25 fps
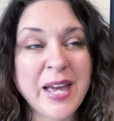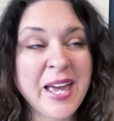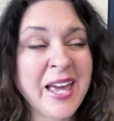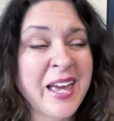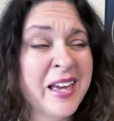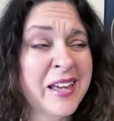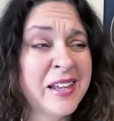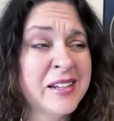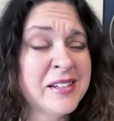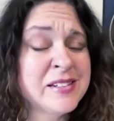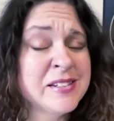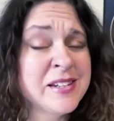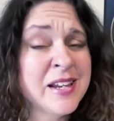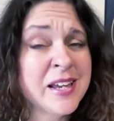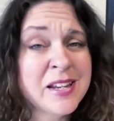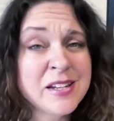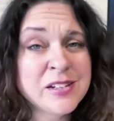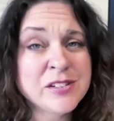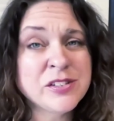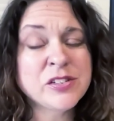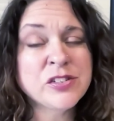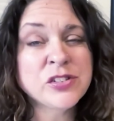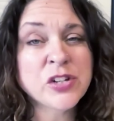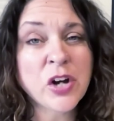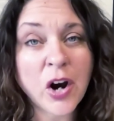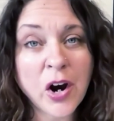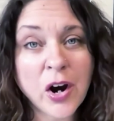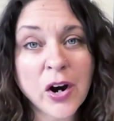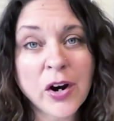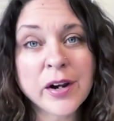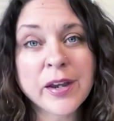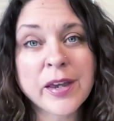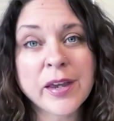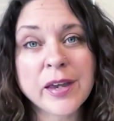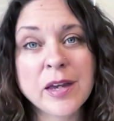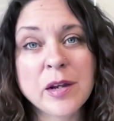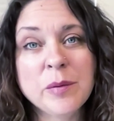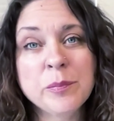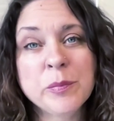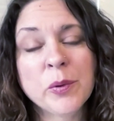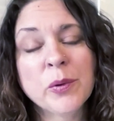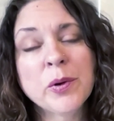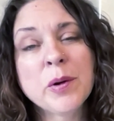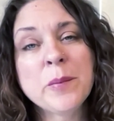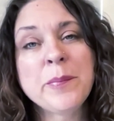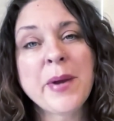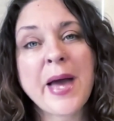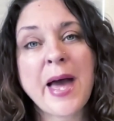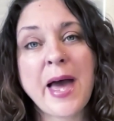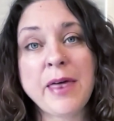and tend to target more
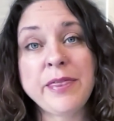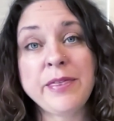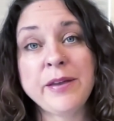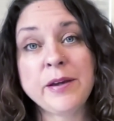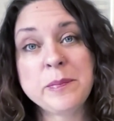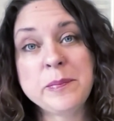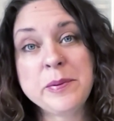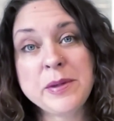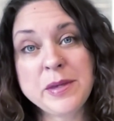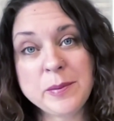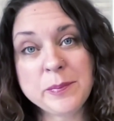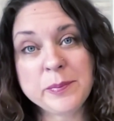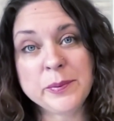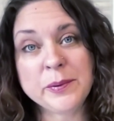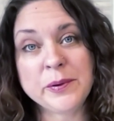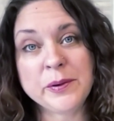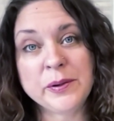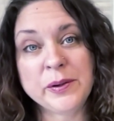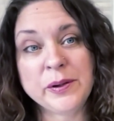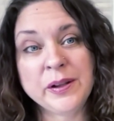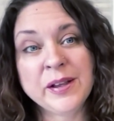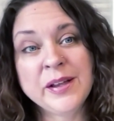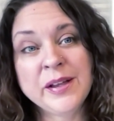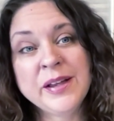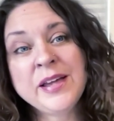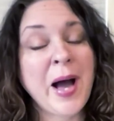empathic people.